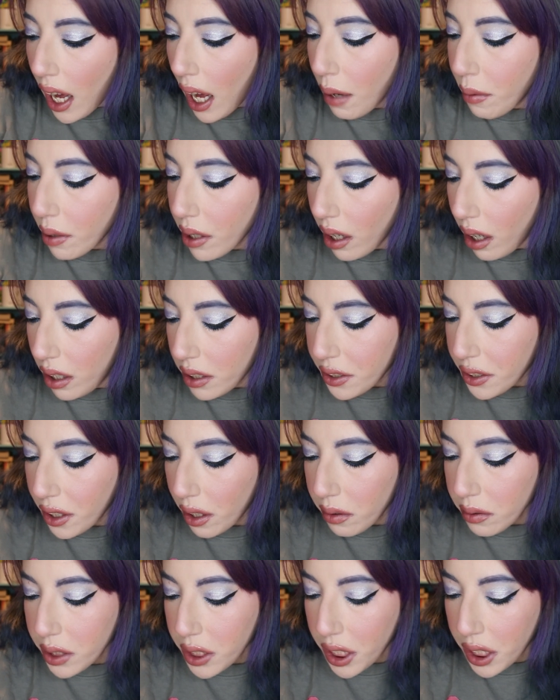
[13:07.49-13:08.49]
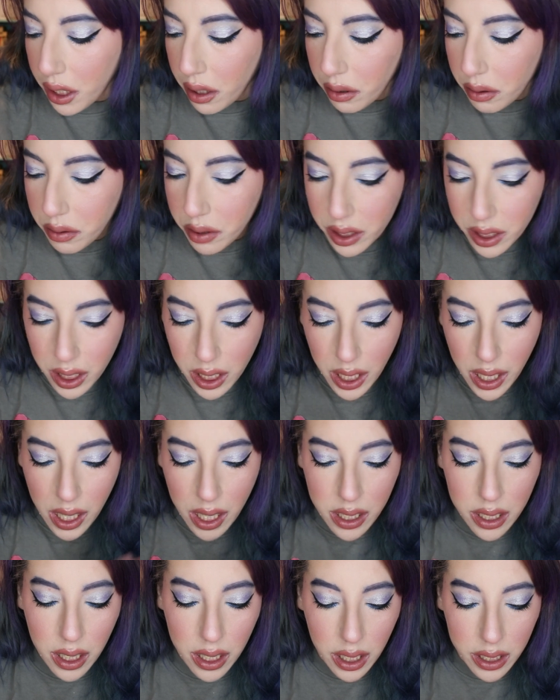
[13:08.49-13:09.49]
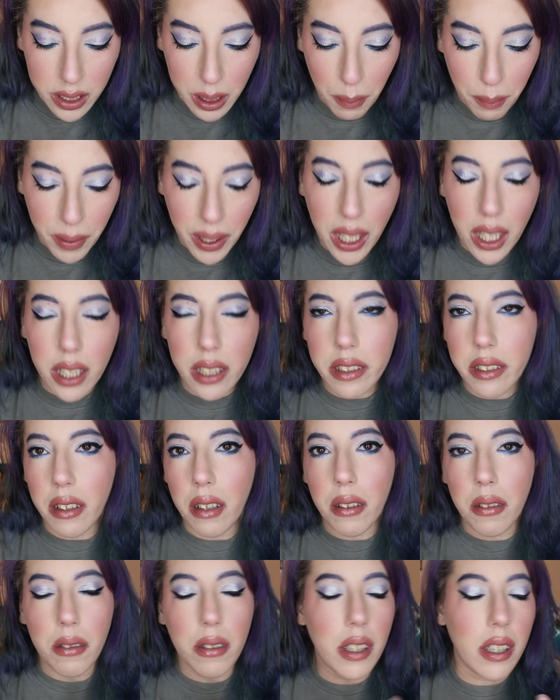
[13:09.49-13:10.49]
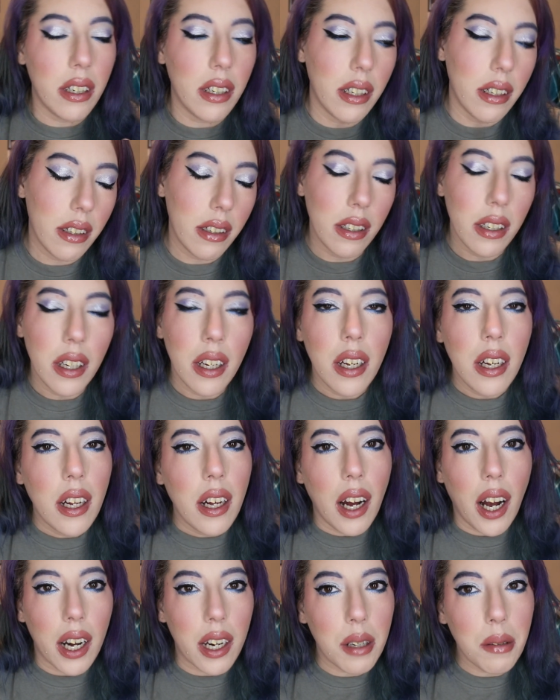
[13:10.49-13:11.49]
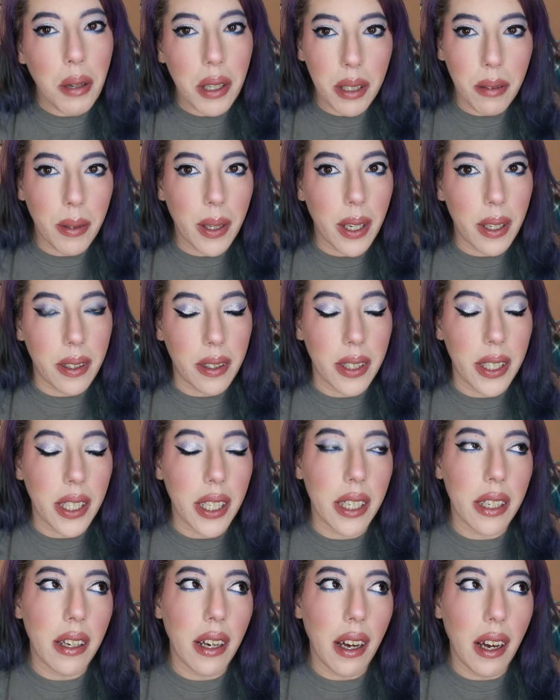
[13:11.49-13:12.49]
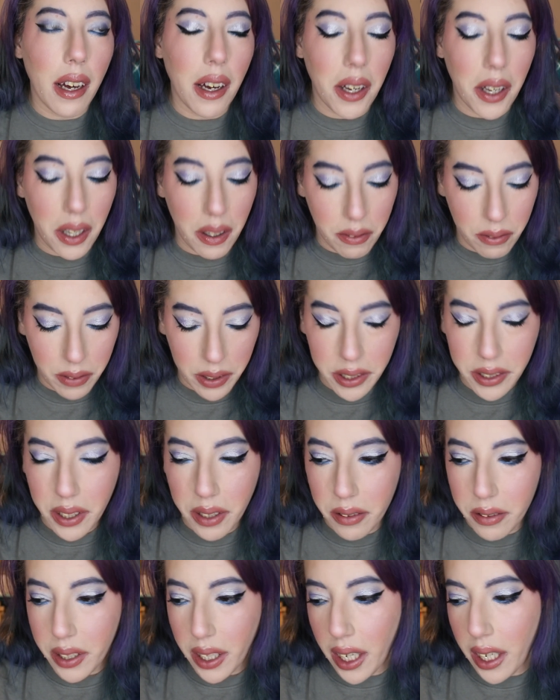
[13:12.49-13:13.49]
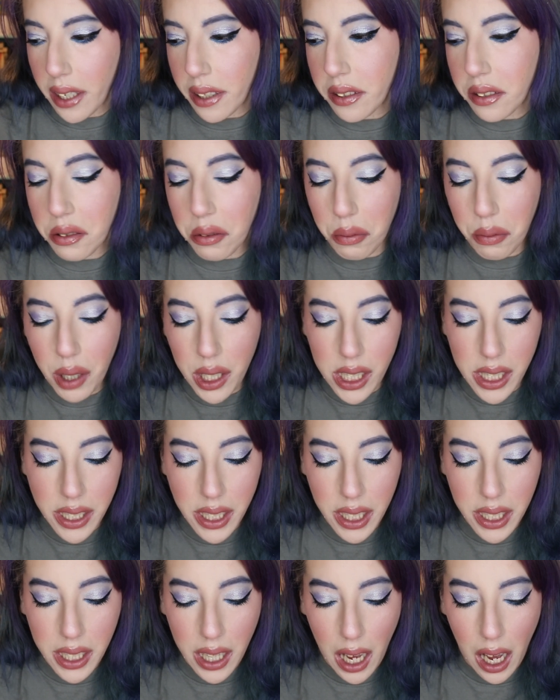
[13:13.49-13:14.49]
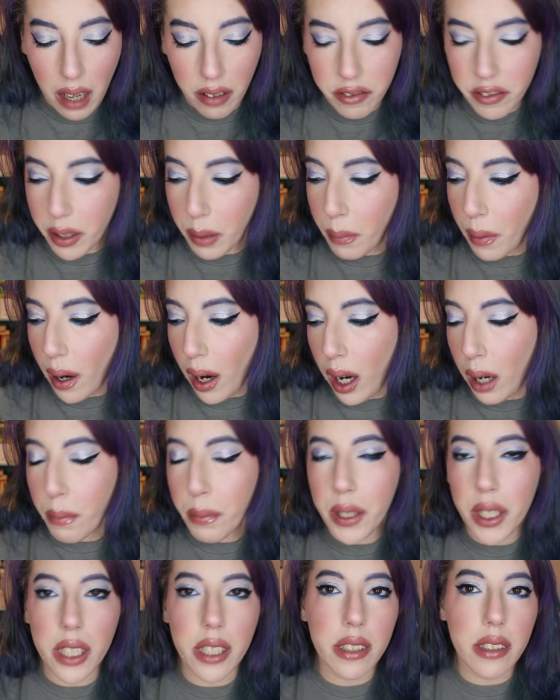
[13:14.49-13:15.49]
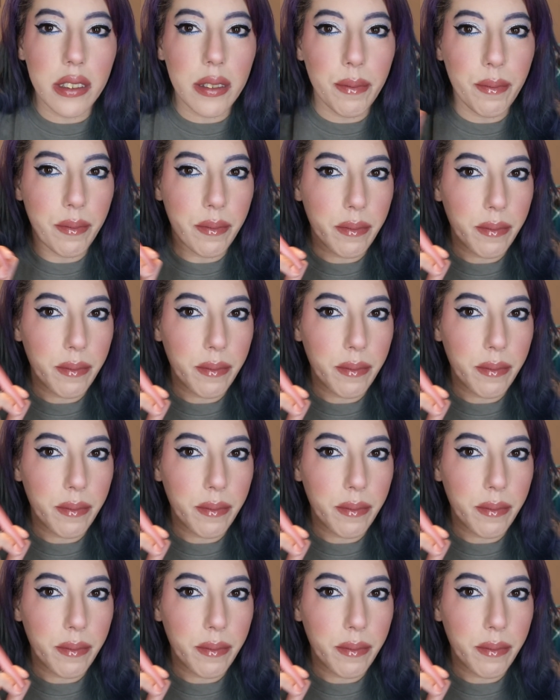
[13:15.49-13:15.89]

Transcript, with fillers: I would also choose something, so I don't want to wear green every single day, so we need to have some options.